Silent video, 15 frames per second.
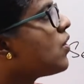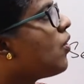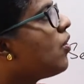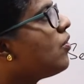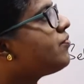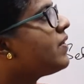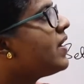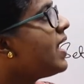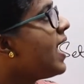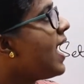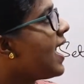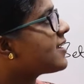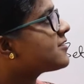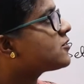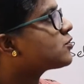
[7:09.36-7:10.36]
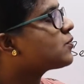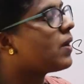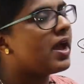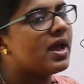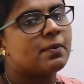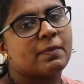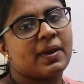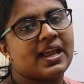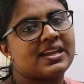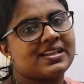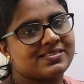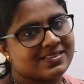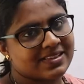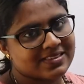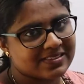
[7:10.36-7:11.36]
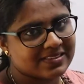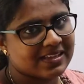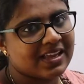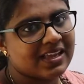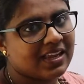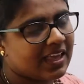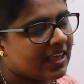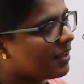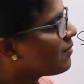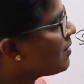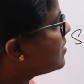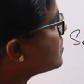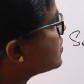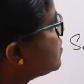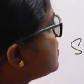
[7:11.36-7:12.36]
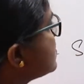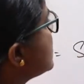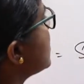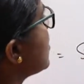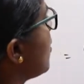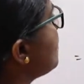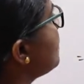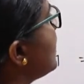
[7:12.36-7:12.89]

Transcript: of x square minus 16 equals to 0.